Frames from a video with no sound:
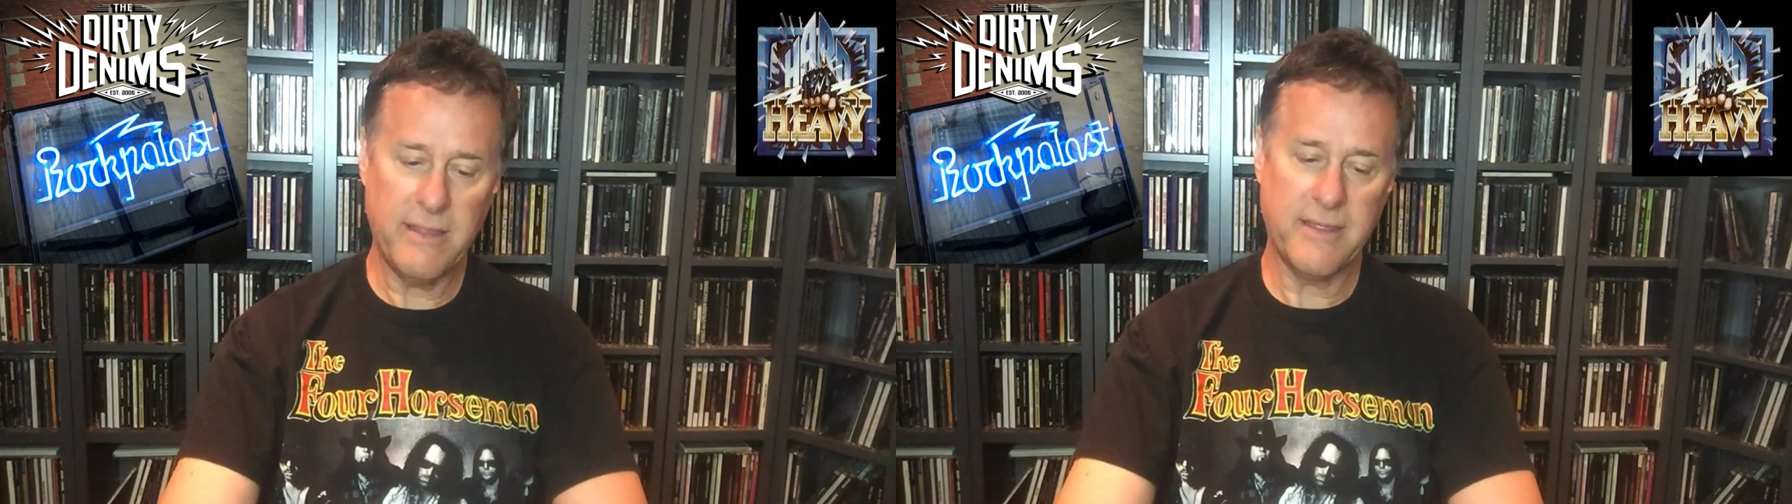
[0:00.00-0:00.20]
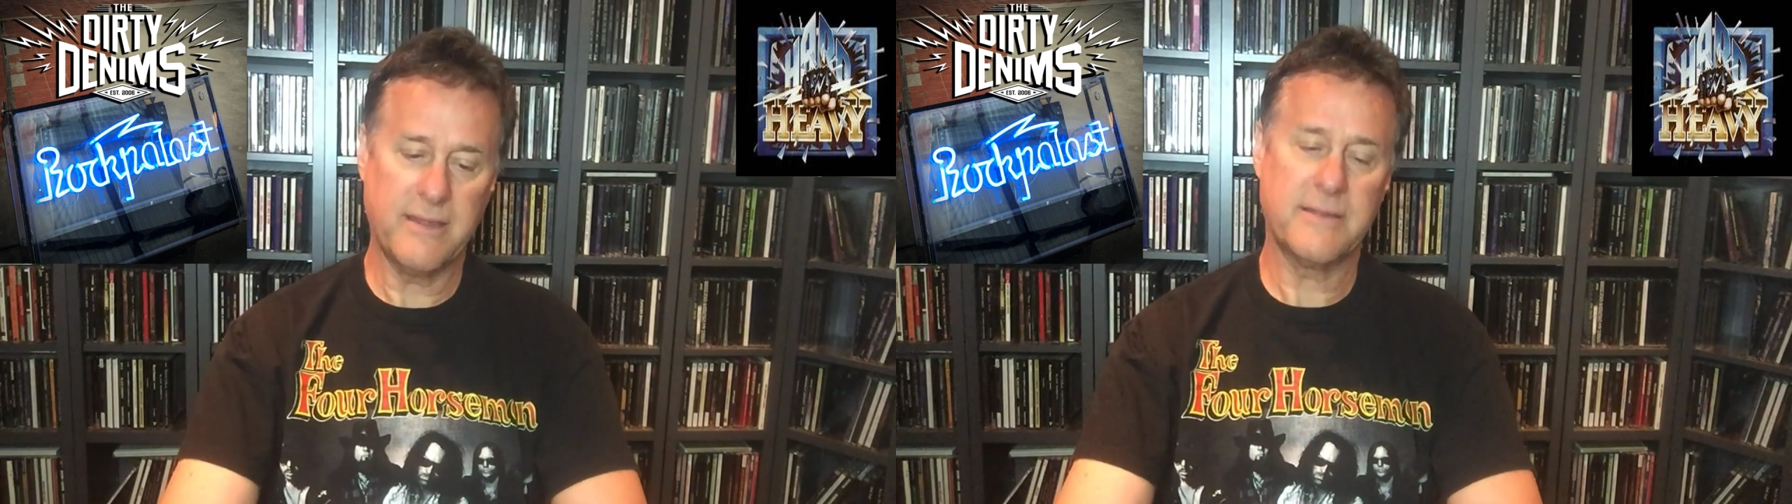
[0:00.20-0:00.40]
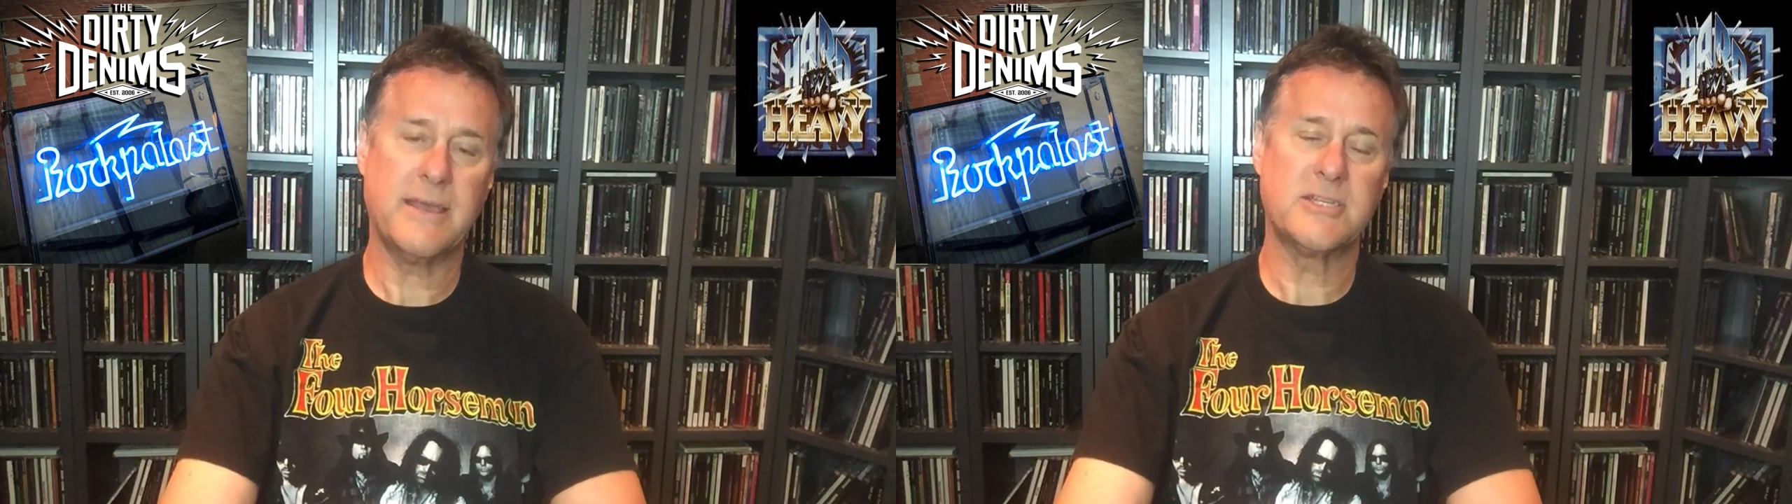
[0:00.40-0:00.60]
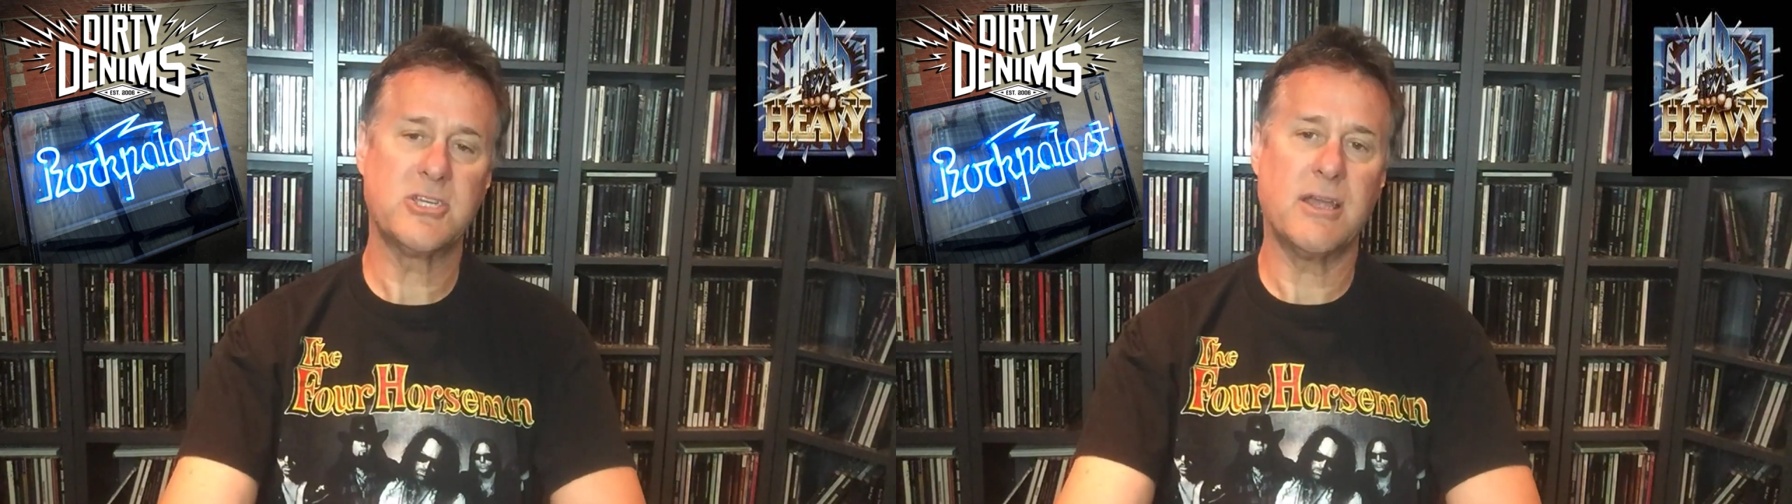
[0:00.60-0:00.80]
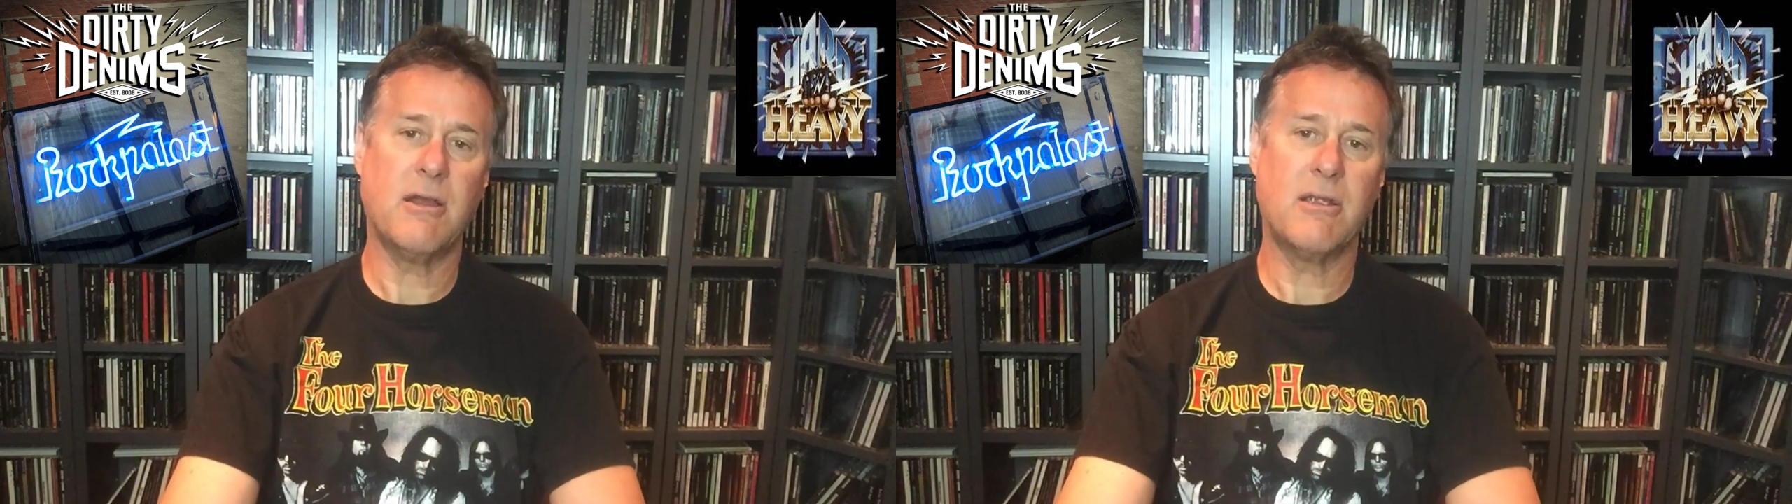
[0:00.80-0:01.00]
that'll get
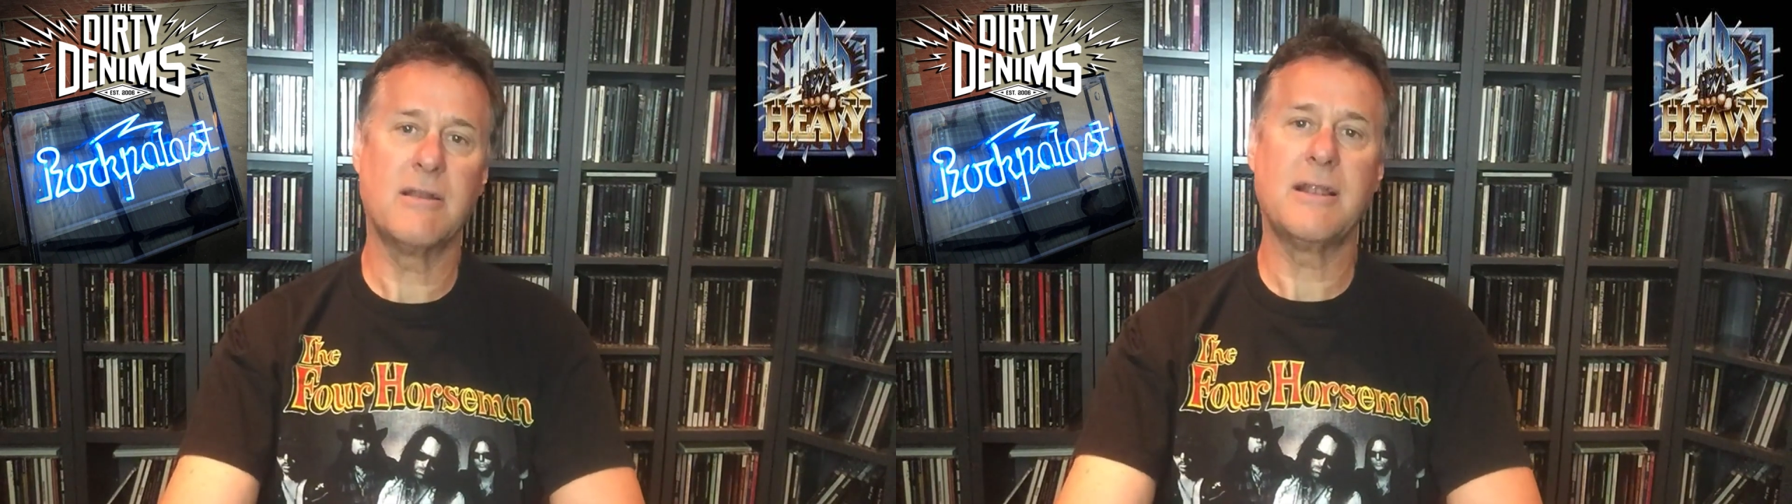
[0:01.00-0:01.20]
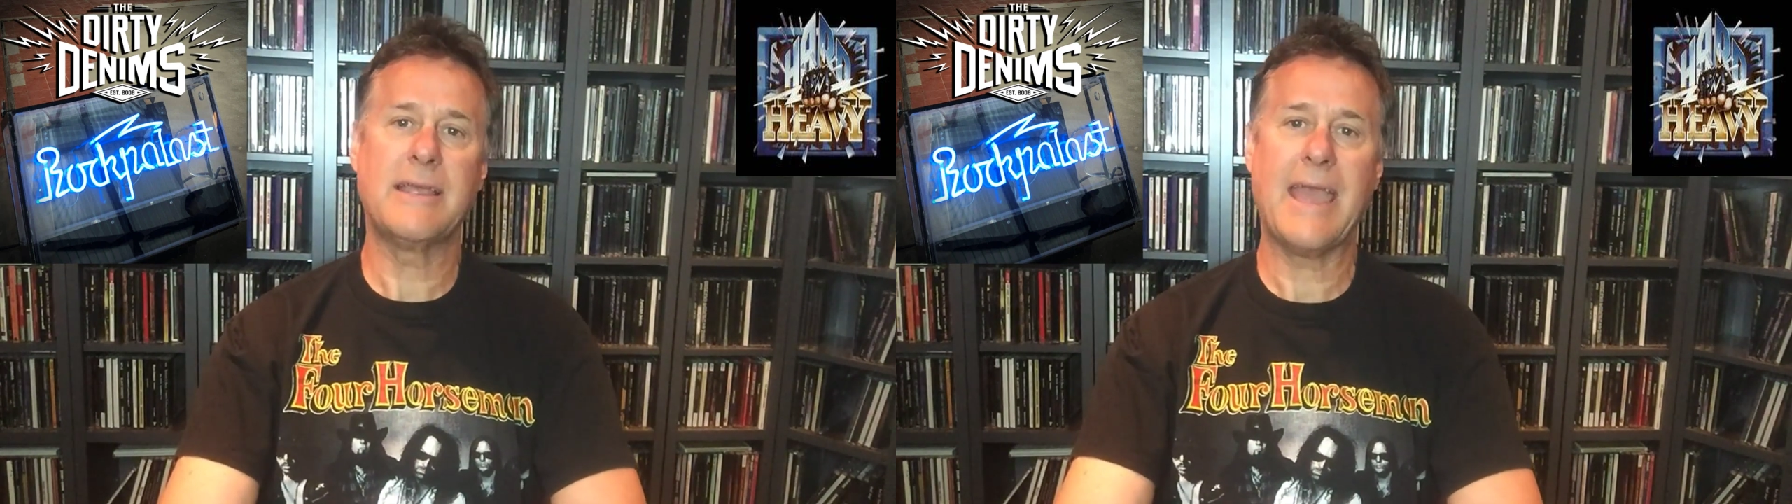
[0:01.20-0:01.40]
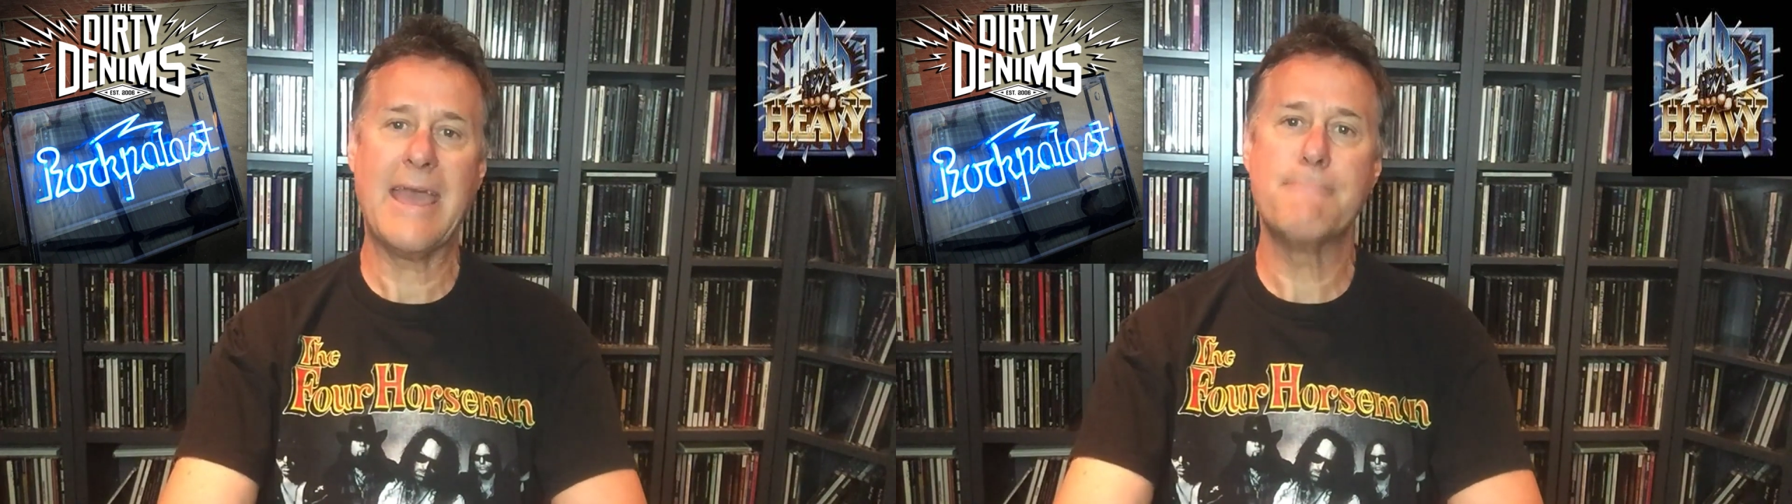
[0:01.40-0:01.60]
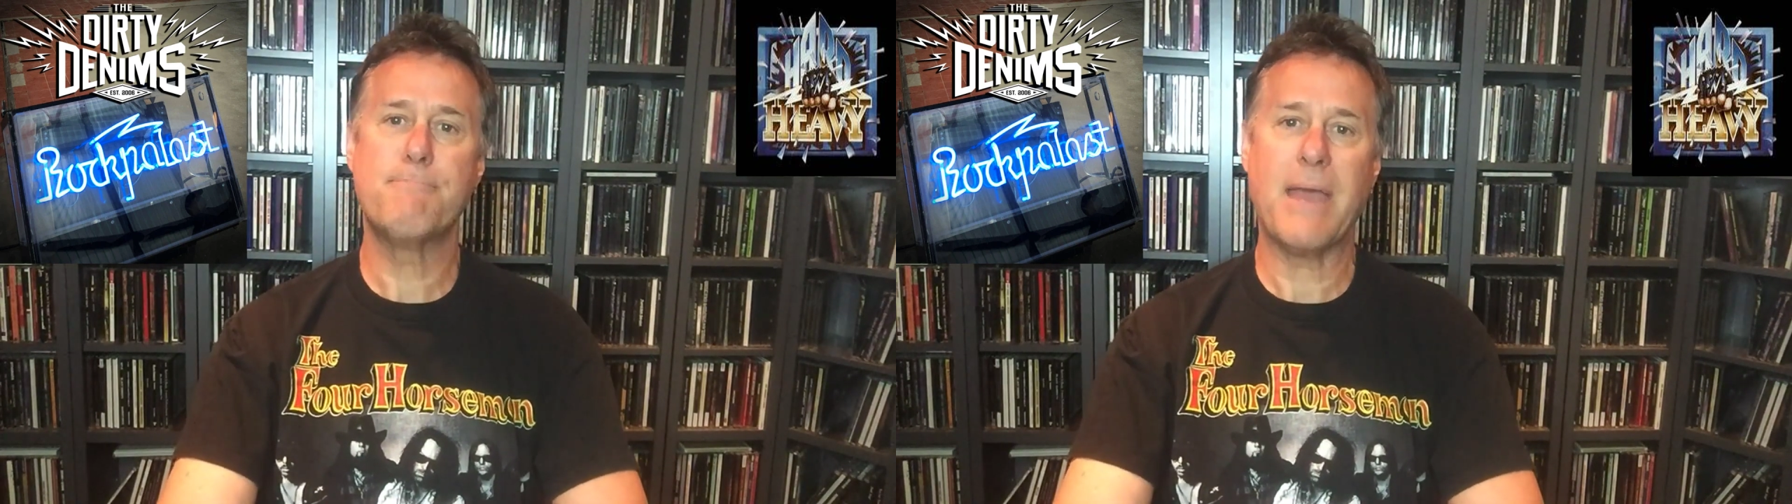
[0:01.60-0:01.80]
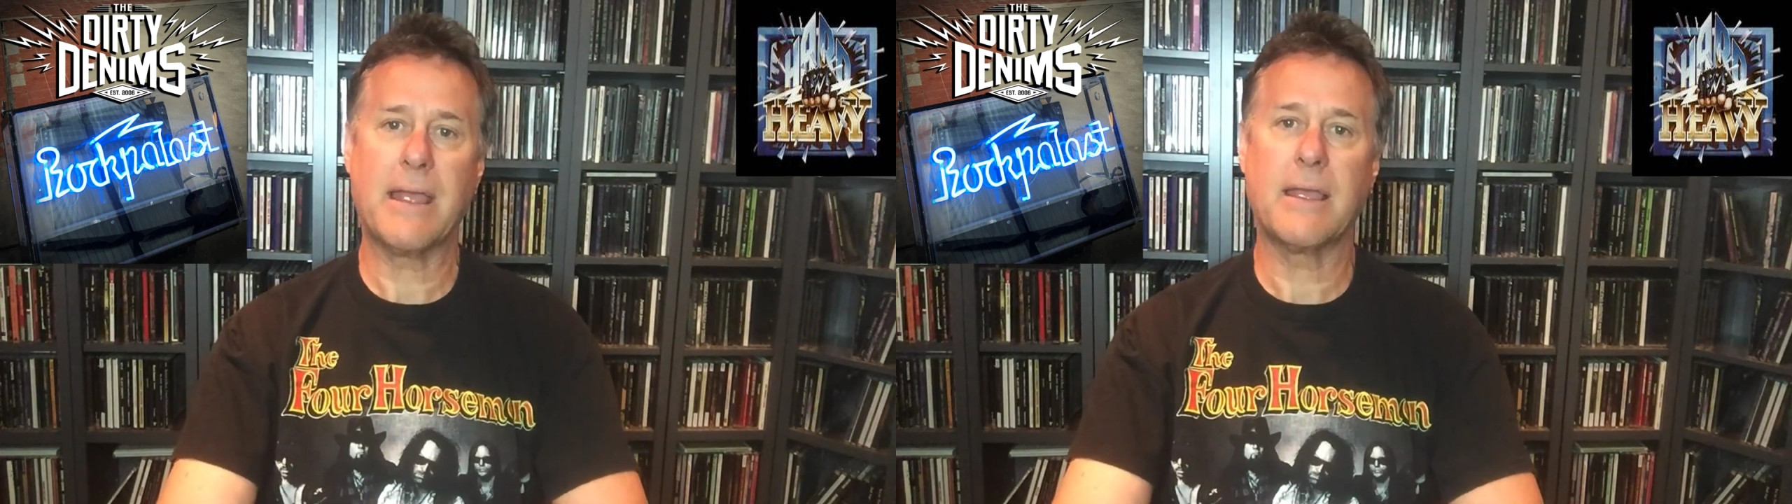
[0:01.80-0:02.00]
you heartily head
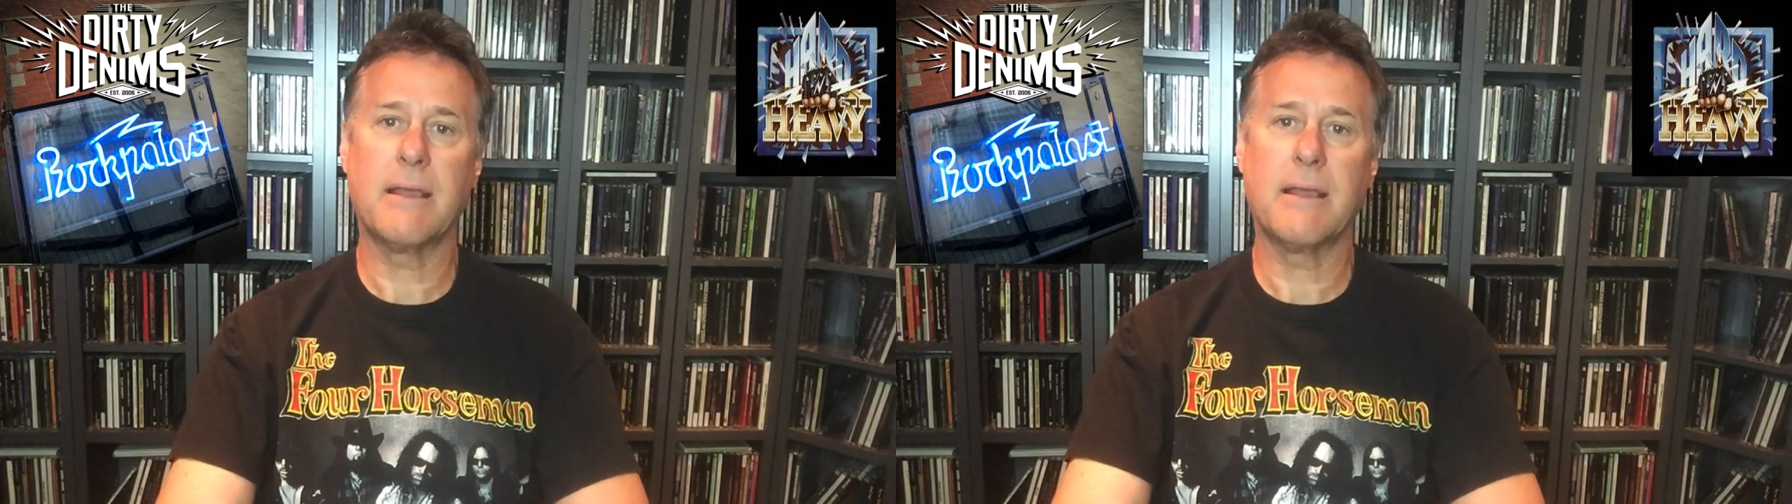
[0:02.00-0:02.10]
banging